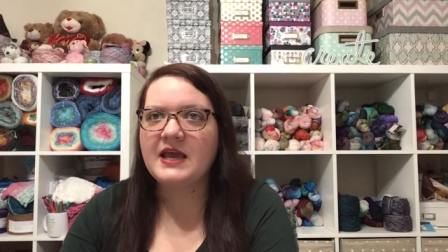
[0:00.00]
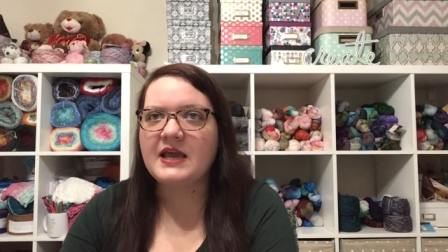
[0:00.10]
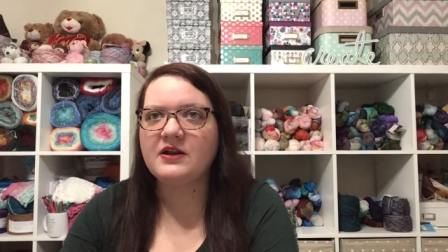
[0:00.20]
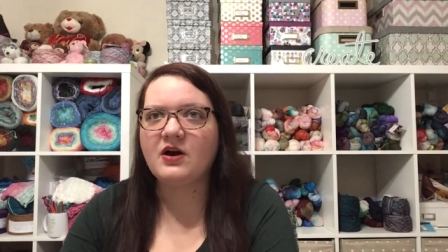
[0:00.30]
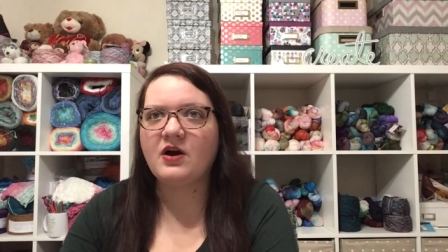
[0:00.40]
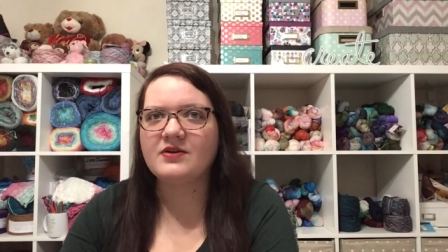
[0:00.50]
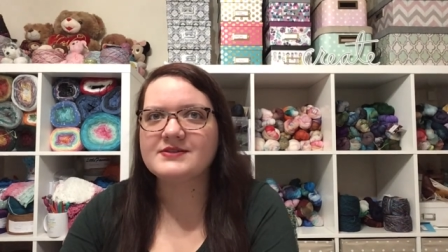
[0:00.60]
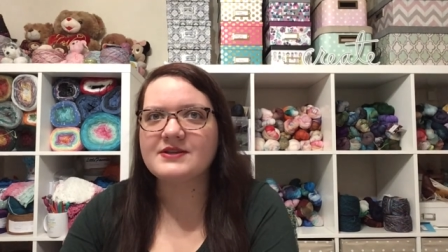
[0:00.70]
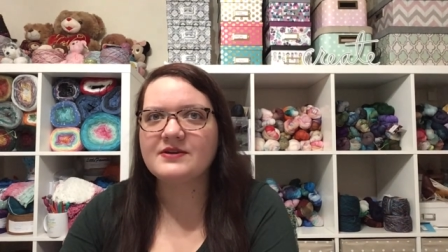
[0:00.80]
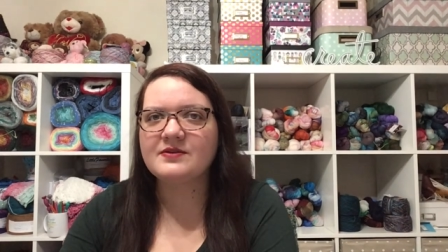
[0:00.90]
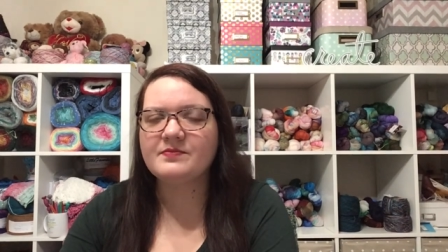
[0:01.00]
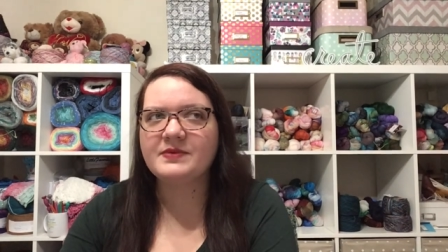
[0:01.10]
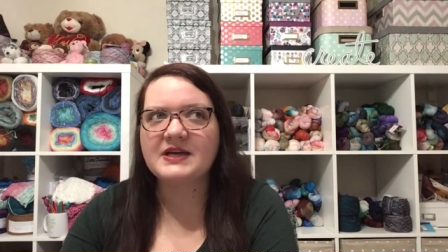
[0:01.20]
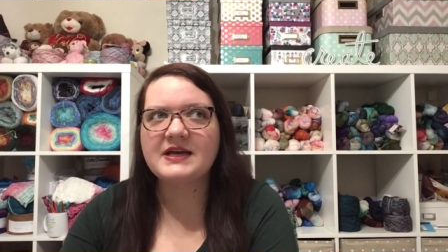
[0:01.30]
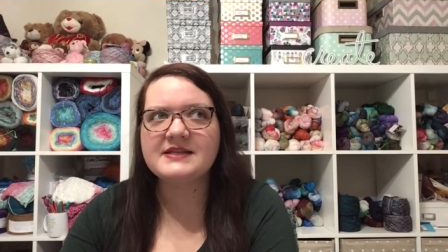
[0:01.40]
And also,
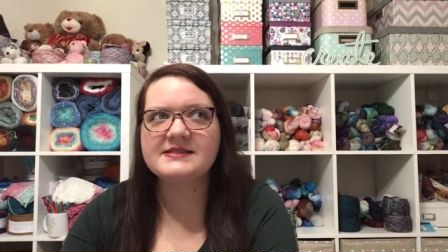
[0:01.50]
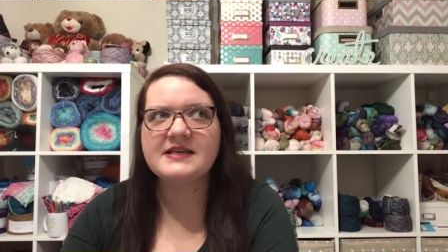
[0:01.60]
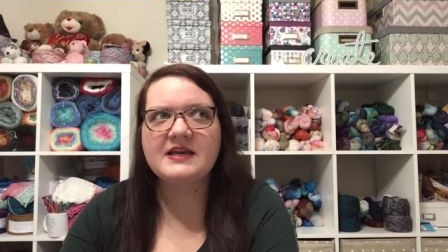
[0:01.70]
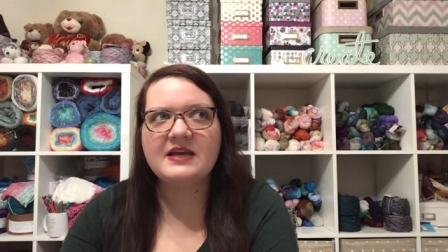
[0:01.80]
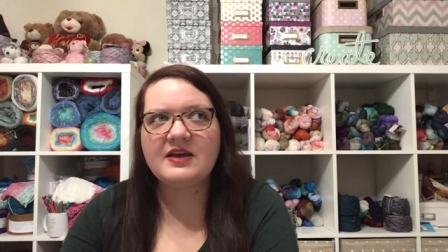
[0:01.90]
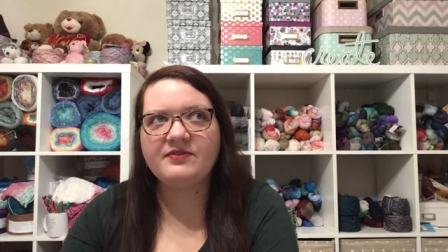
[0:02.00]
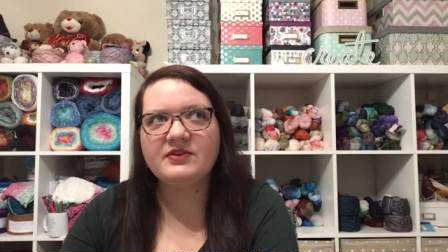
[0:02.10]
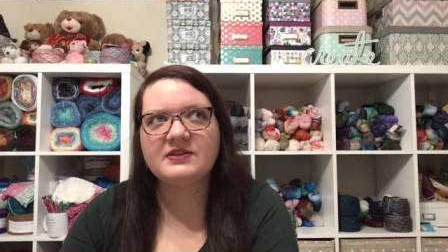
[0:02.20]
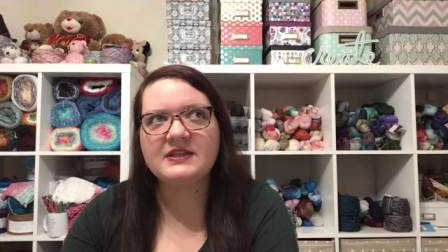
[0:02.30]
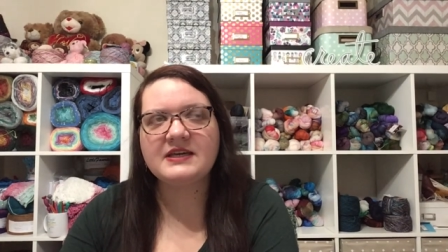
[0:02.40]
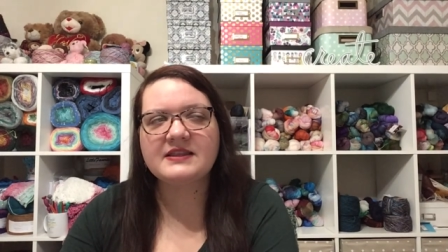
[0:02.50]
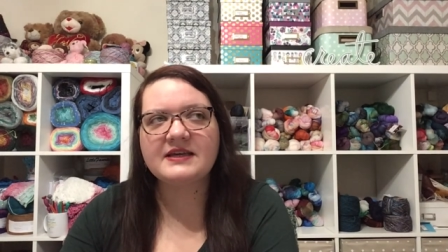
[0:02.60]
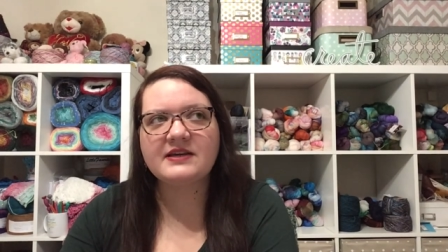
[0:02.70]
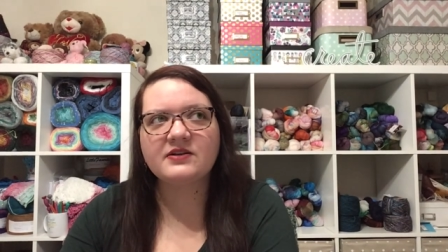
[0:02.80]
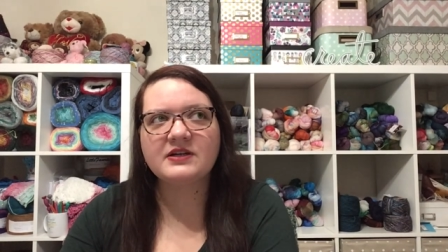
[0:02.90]
because if you think
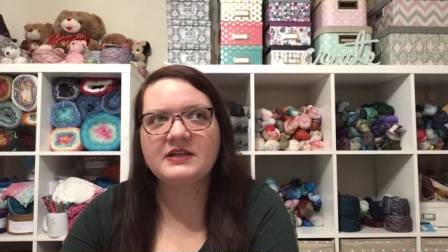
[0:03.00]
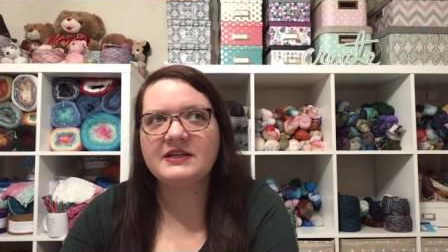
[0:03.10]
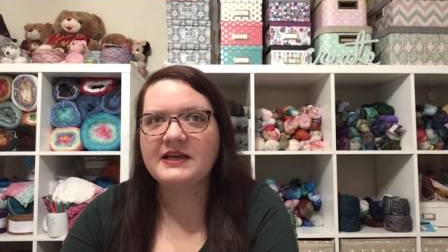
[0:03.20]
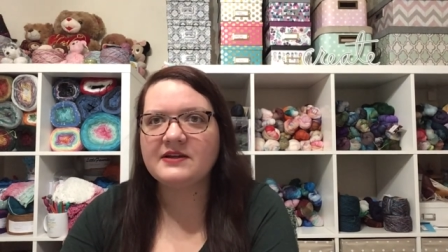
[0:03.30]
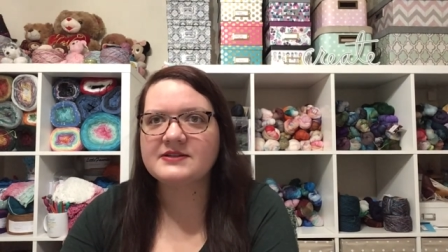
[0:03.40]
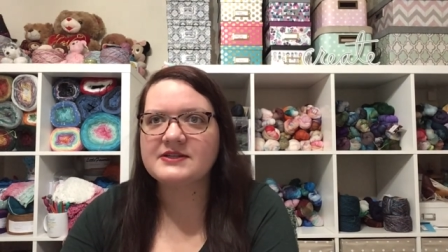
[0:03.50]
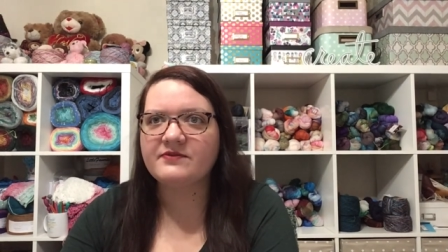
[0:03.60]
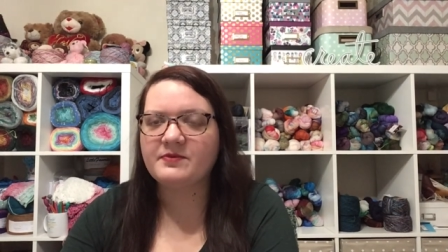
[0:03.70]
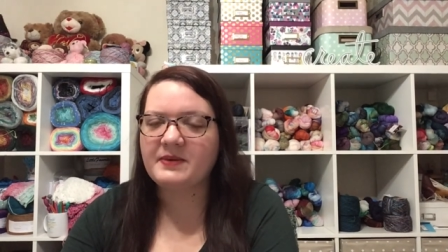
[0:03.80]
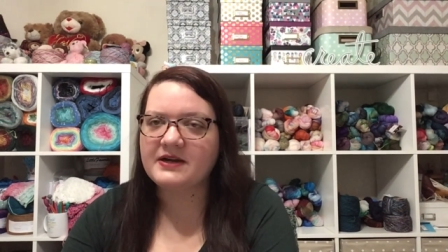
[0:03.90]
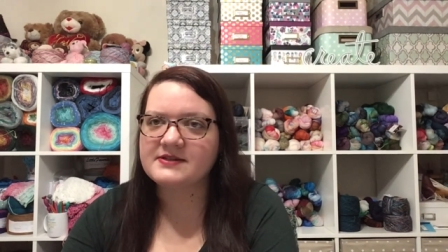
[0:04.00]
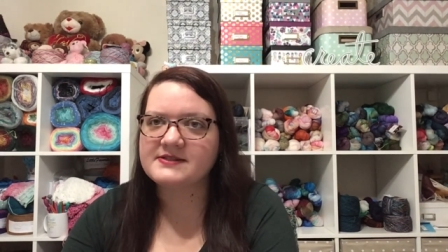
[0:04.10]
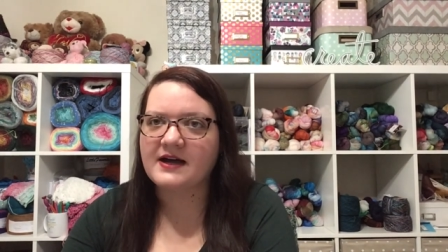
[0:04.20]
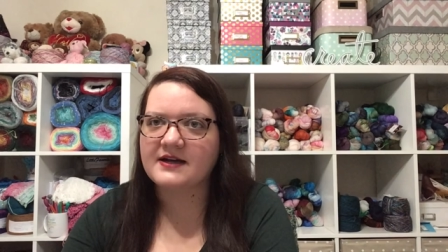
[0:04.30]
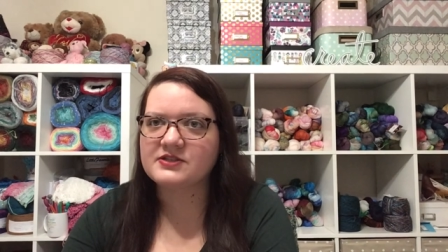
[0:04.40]
that you're going to knit yourself a pair of
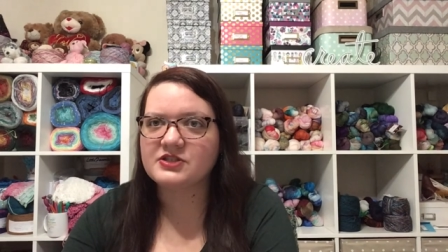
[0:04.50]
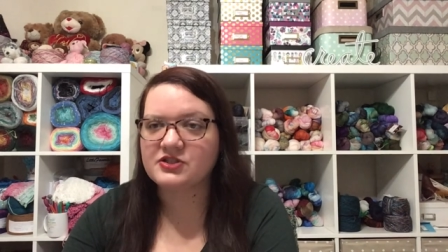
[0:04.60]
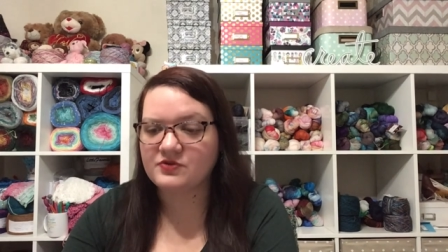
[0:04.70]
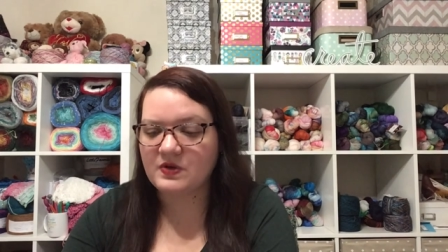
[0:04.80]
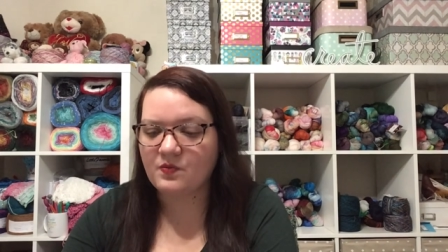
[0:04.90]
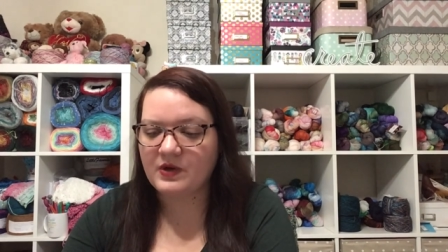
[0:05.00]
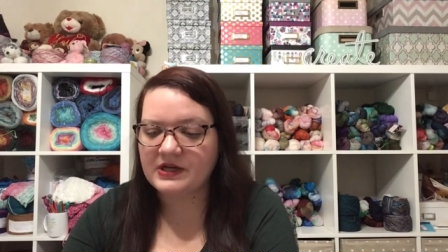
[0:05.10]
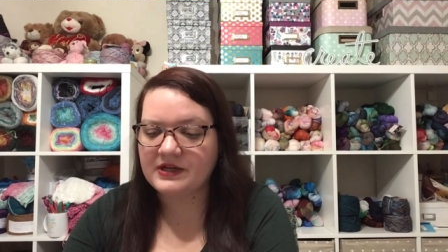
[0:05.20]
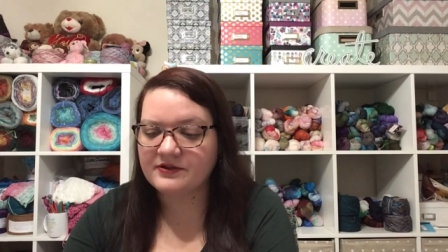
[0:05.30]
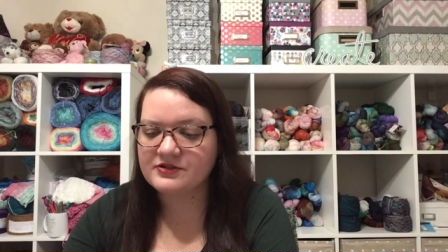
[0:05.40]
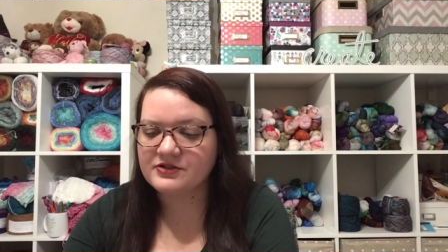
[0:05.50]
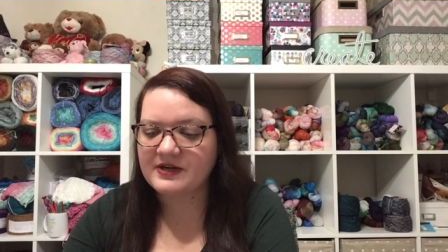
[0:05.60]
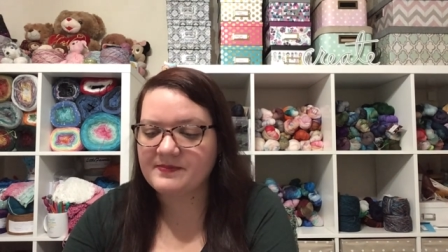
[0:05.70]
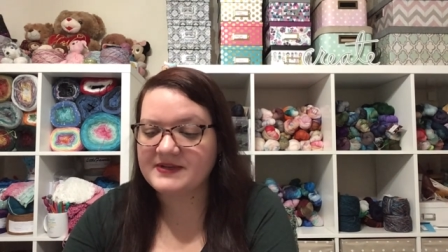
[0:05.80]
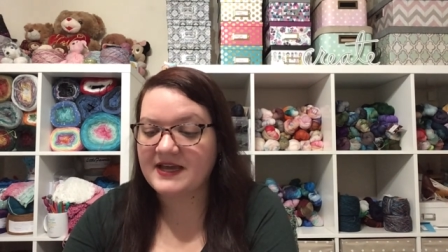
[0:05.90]
socks just doing one color
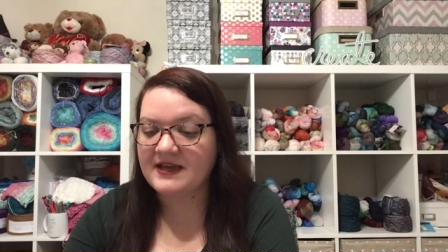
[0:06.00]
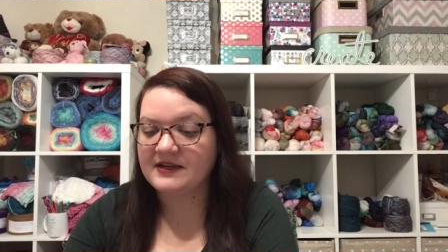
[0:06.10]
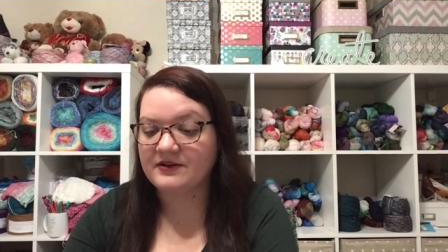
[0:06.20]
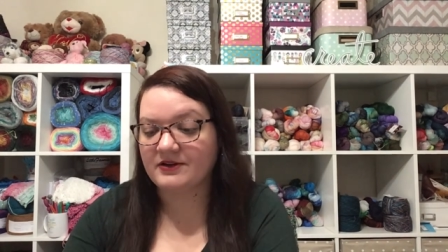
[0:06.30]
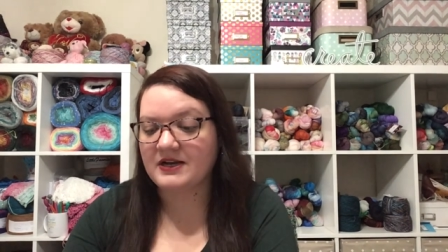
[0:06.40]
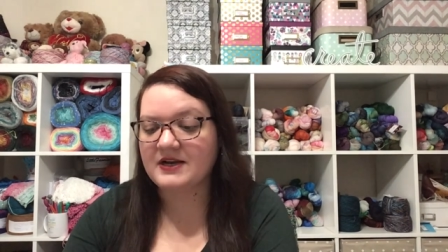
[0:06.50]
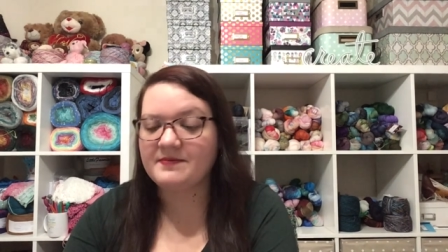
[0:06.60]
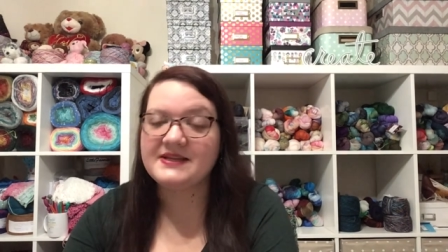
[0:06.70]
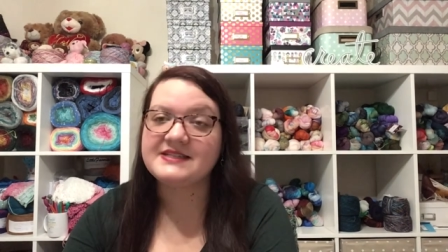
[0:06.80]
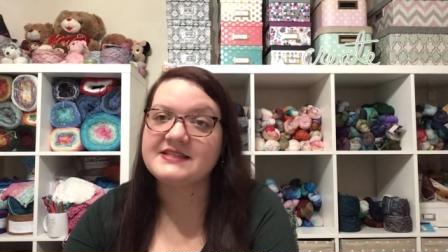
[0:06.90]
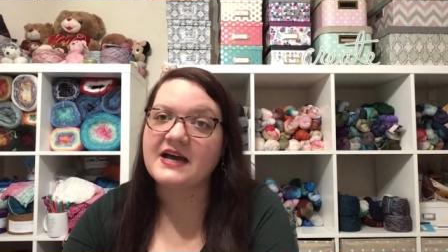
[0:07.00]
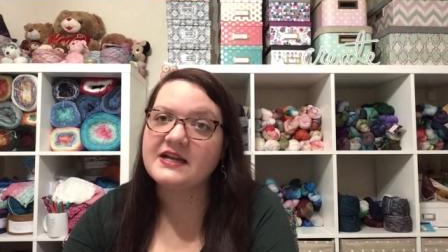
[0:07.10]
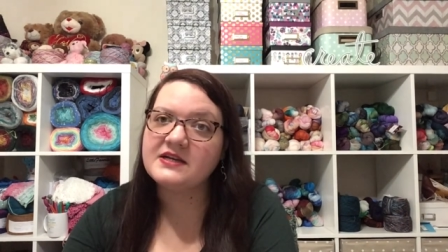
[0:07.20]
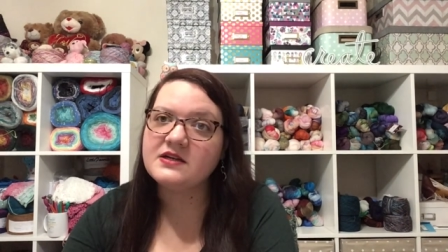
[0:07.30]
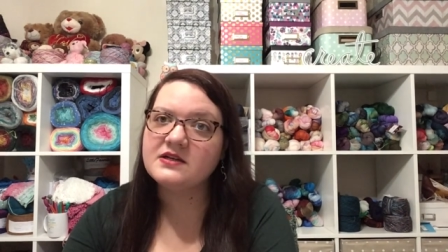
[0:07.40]
stripe a day and you're going to be
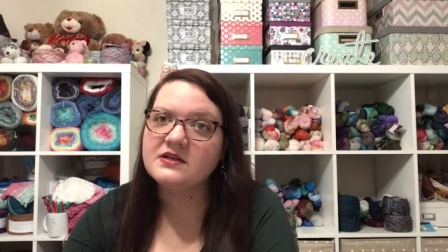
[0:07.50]
done,